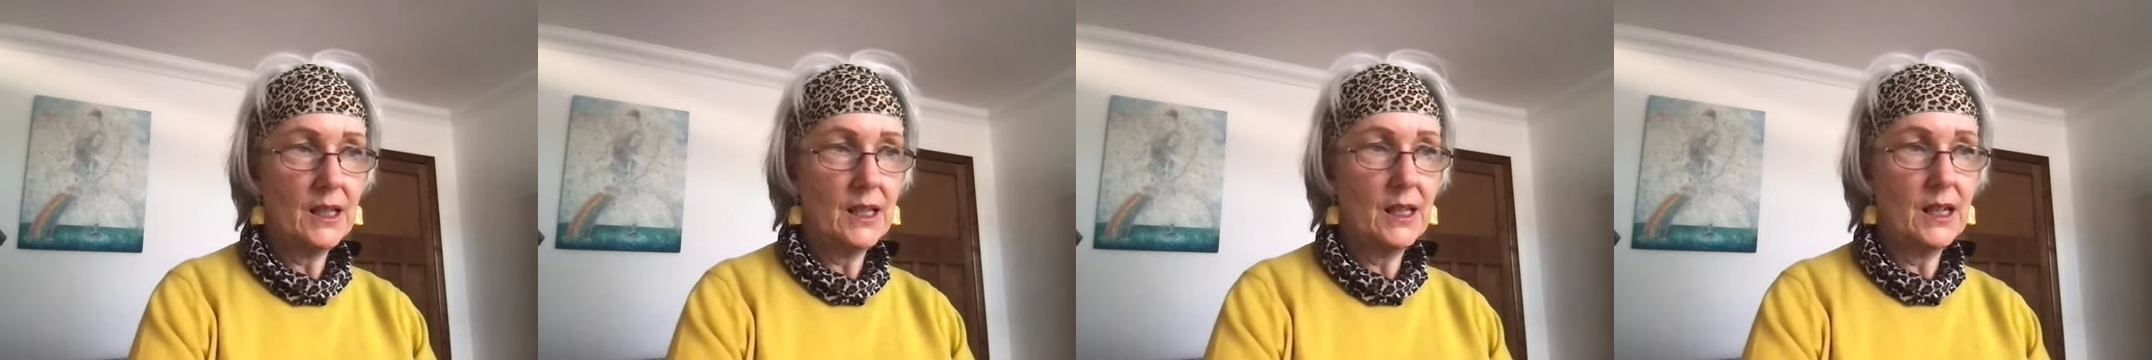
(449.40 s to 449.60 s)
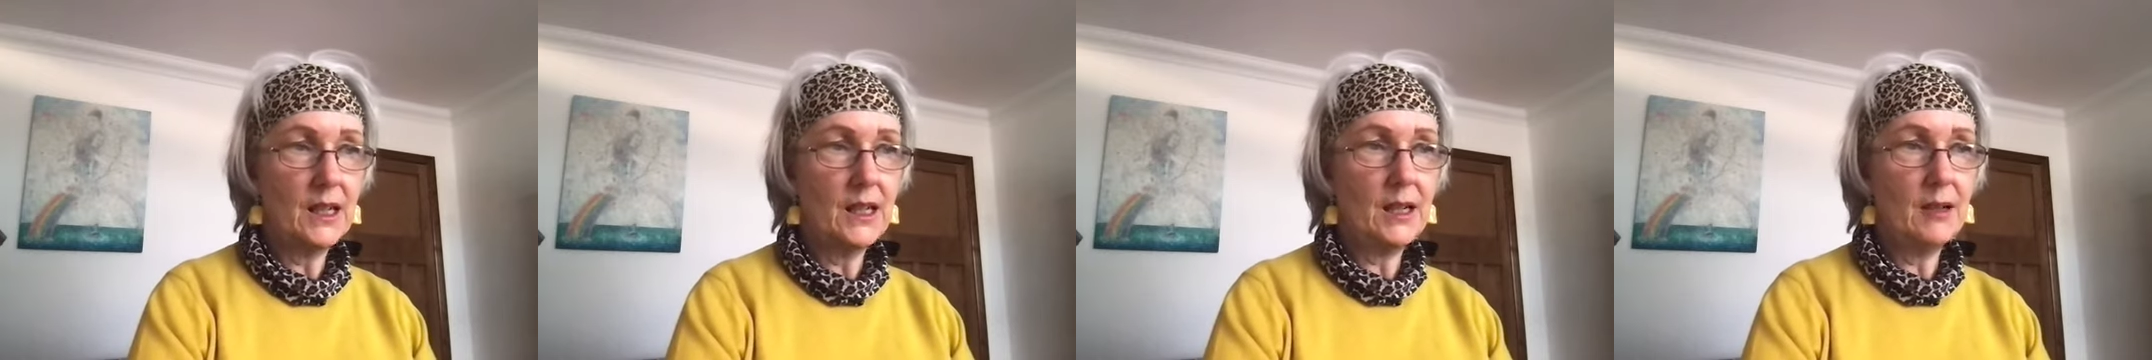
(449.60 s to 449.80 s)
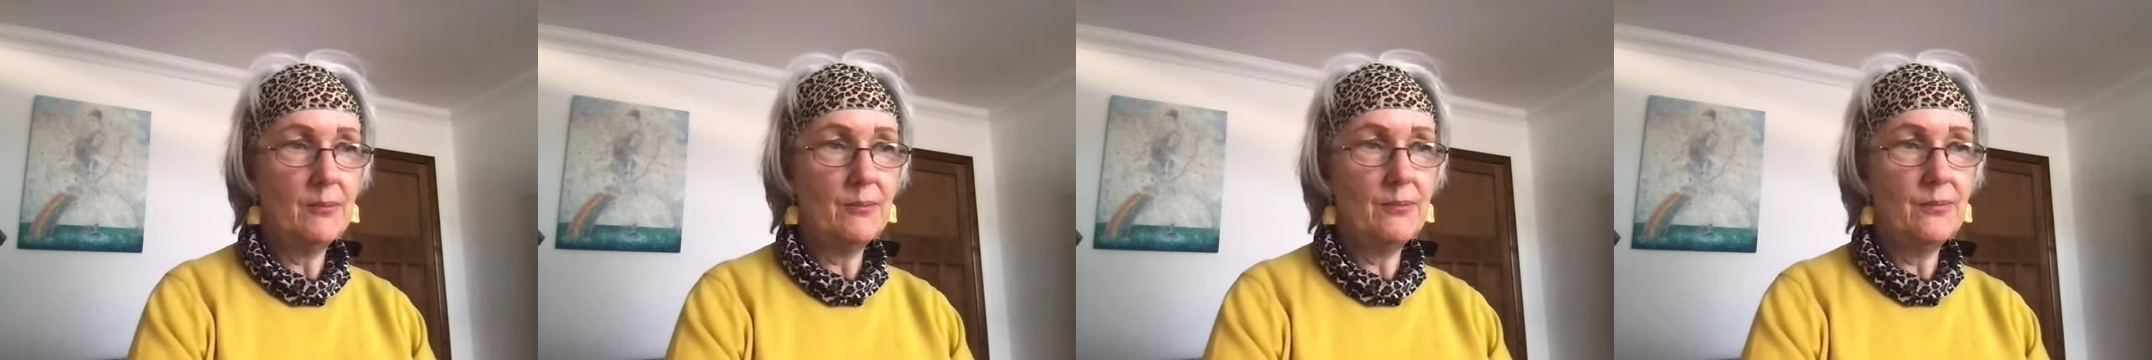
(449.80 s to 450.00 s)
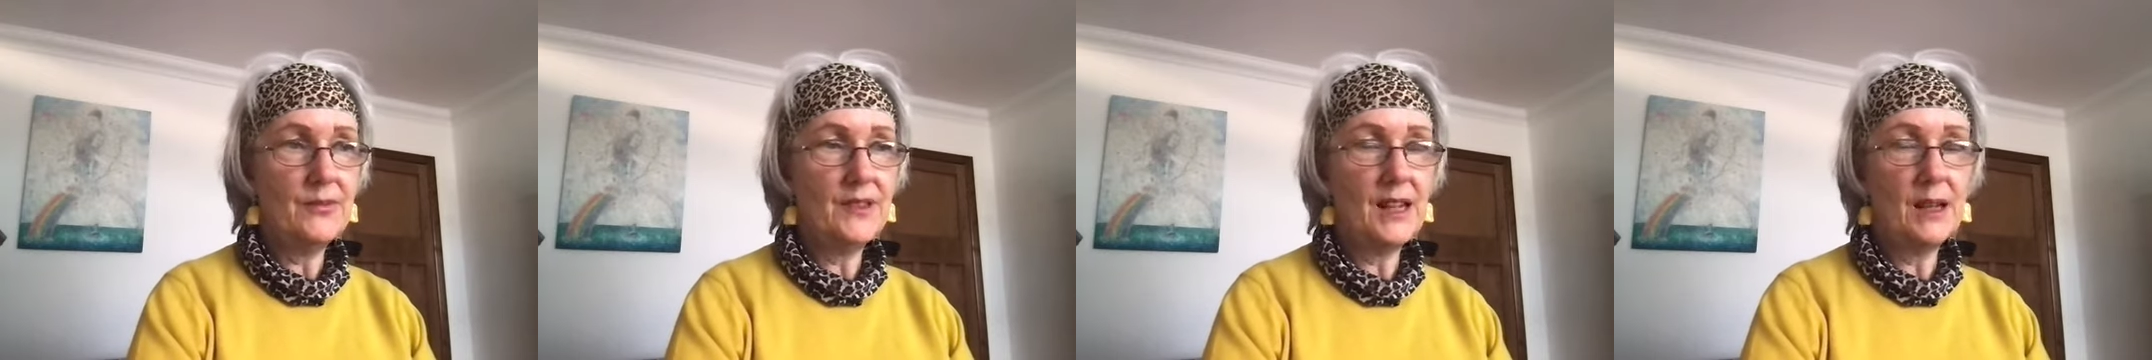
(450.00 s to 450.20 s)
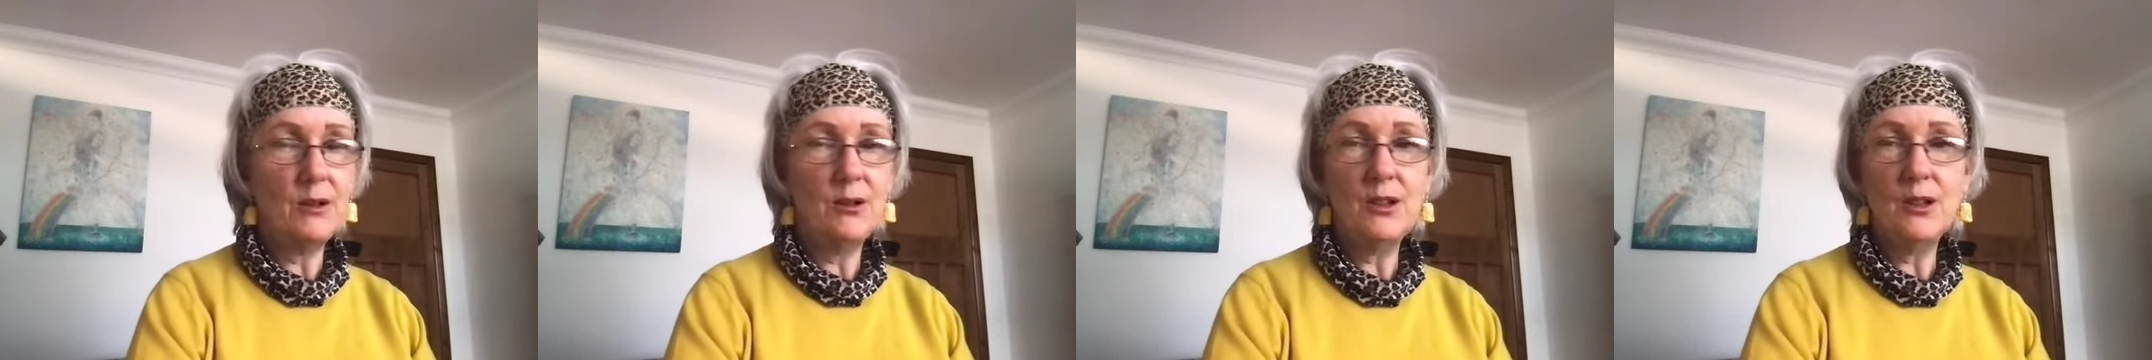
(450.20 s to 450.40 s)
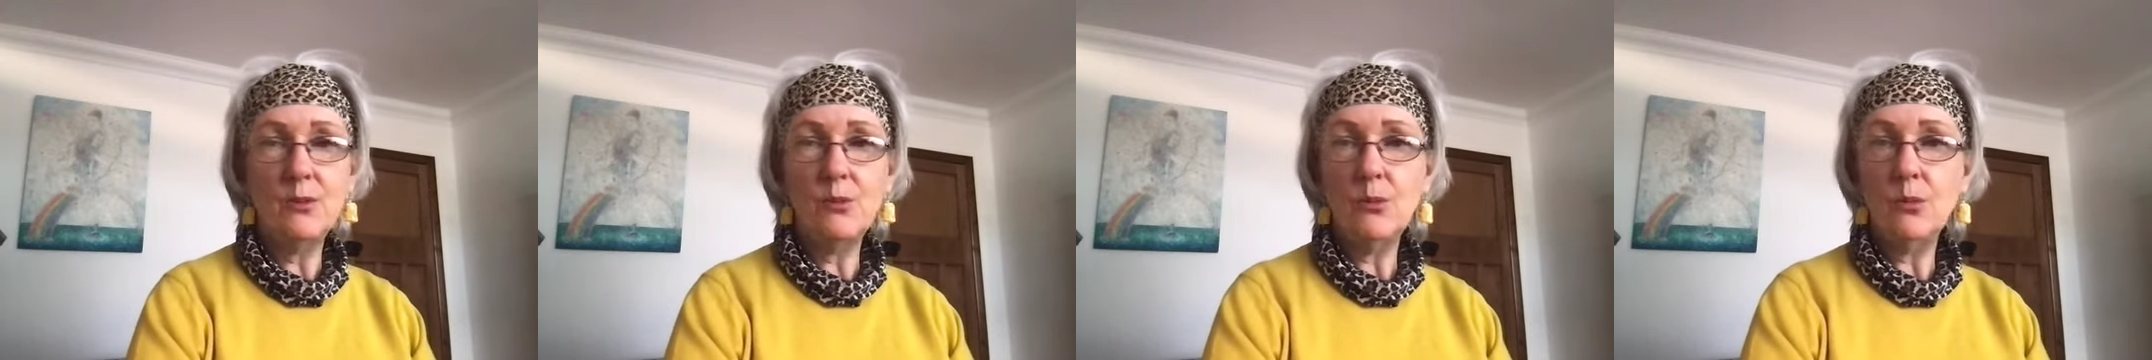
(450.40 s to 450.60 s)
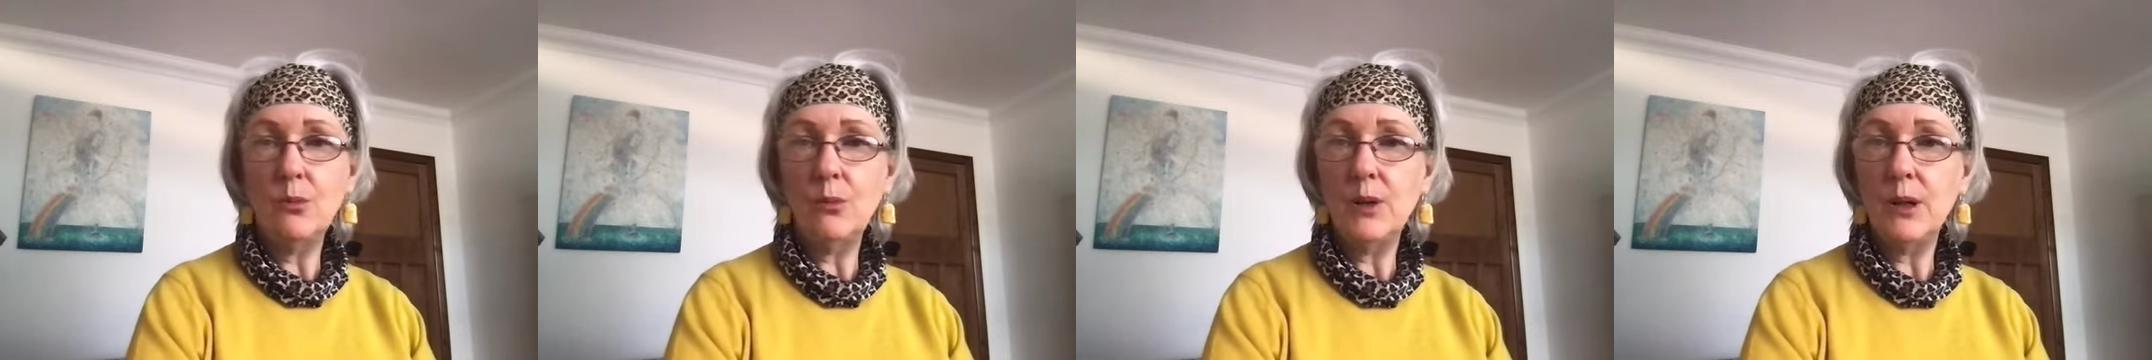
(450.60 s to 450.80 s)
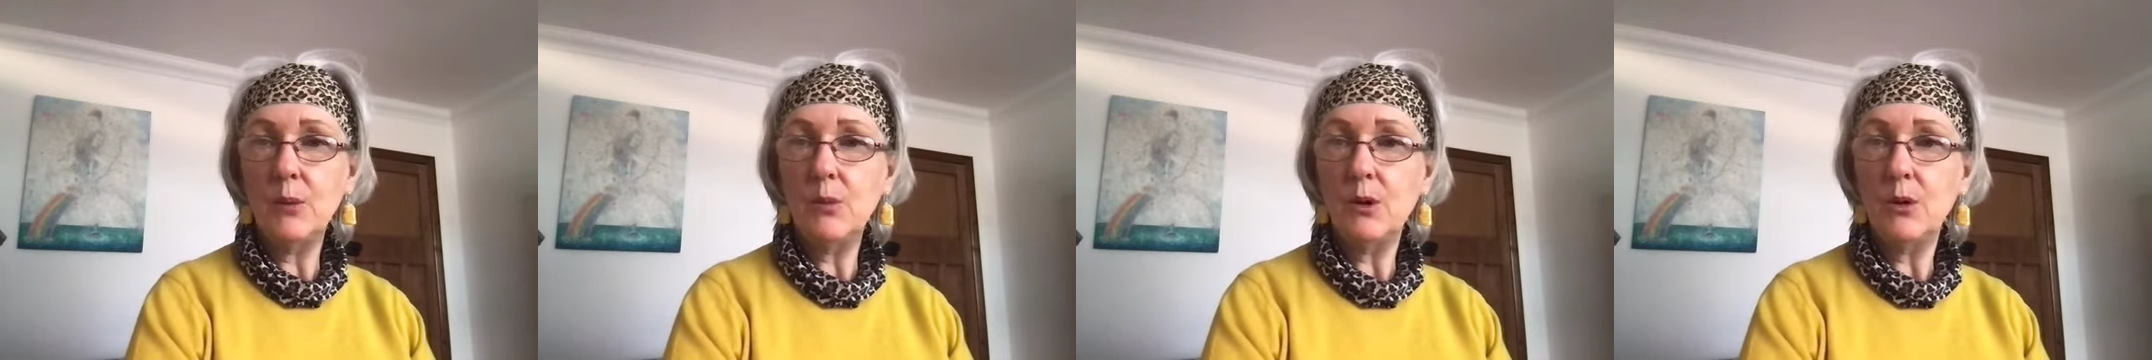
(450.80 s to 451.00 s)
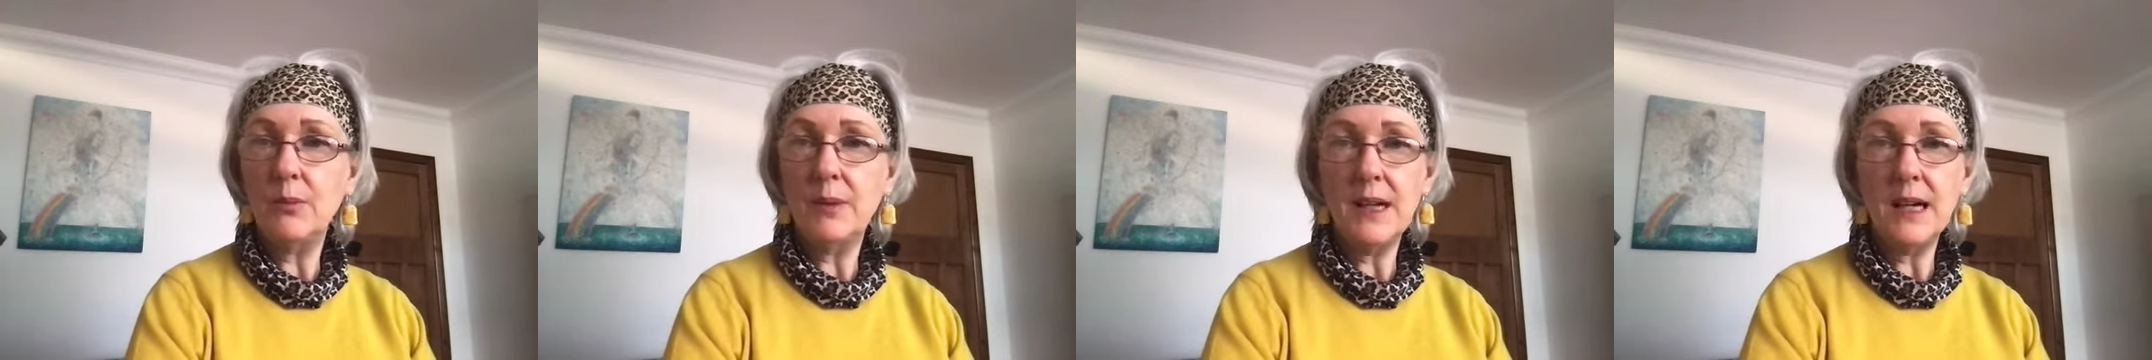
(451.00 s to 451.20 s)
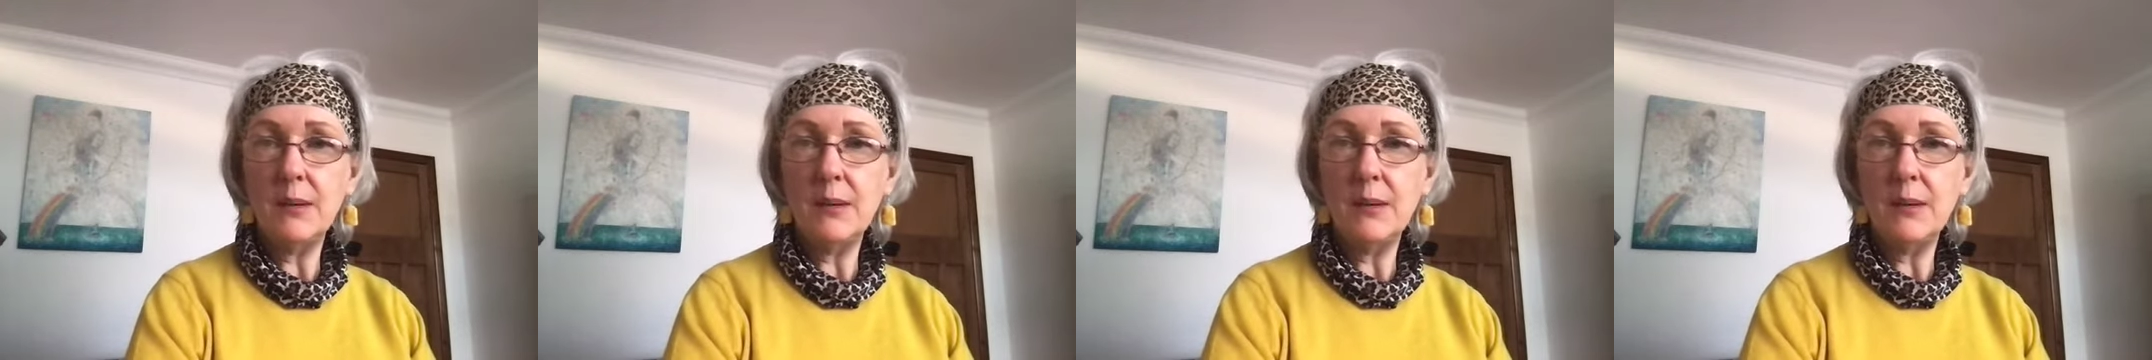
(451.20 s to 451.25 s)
then we will be